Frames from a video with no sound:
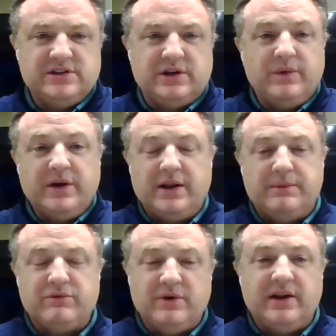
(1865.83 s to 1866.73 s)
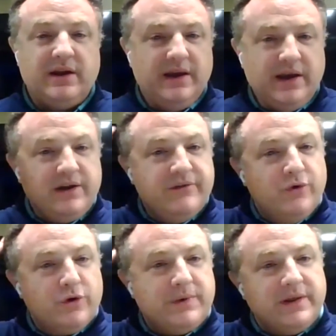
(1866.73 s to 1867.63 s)
and we got to be ready and
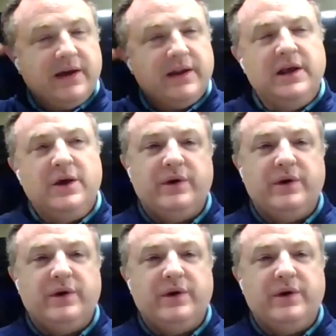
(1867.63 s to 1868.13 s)
informed by that.